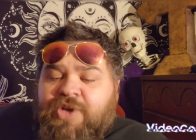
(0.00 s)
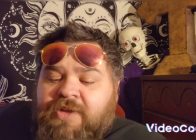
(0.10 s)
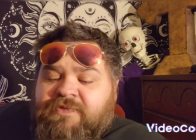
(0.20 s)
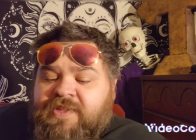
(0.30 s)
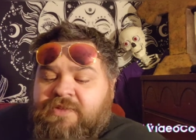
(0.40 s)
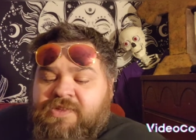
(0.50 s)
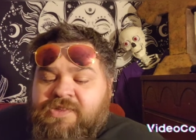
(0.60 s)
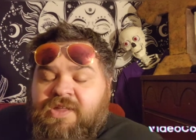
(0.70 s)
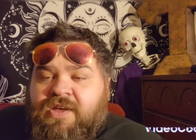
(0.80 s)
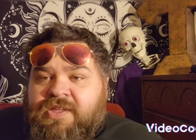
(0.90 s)
knife down the
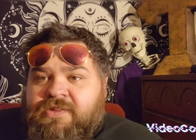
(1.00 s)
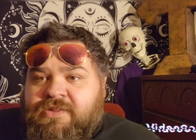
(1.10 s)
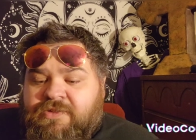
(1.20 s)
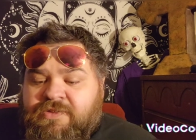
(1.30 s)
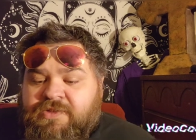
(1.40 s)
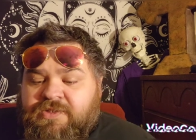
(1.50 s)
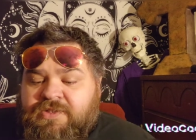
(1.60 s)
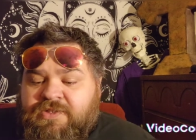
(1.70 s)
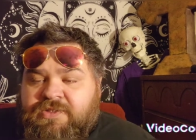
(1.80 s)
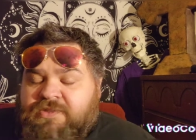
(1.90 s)
sides.
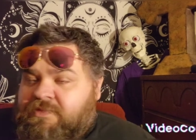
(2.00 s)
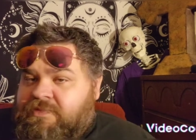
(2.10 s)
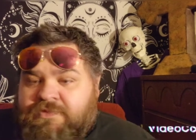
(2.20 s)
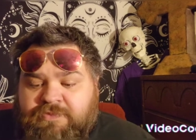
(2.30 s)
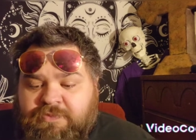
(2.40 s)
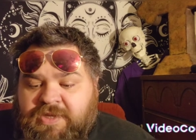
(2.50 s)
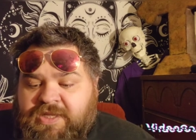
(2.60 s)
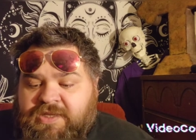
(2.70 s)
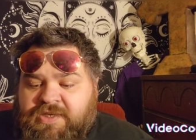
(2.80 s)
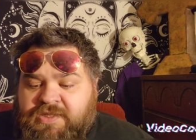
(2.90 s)

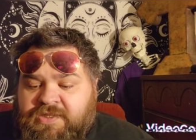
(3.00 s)
Man.